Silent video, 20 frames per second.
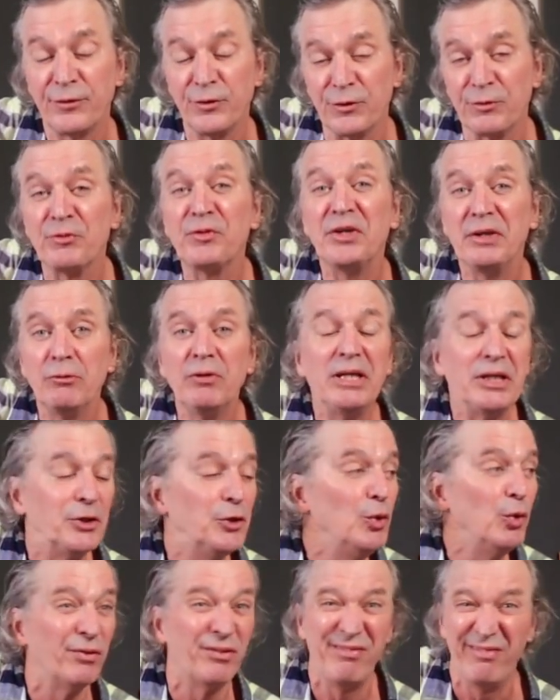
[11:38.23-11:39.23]
So it's pretty, really
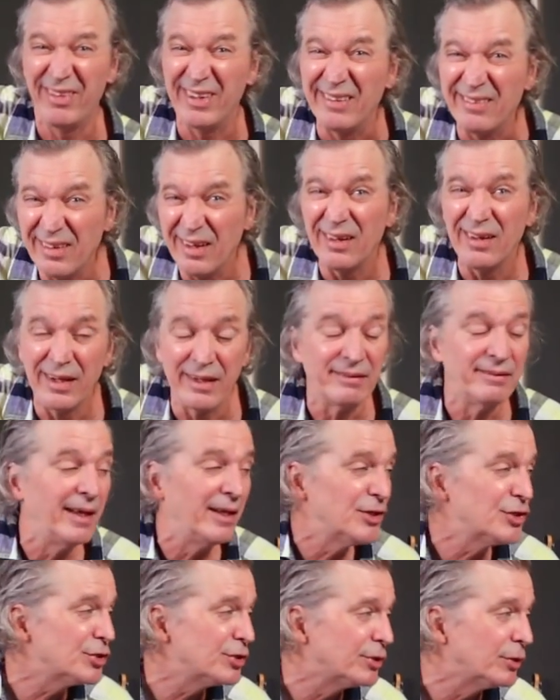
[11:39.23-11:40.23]
cool. It's, it's got a lot of
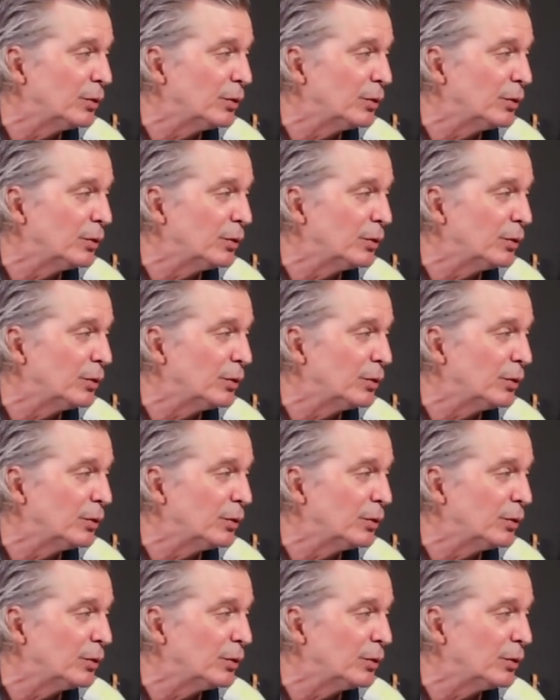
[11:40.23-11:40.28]
tension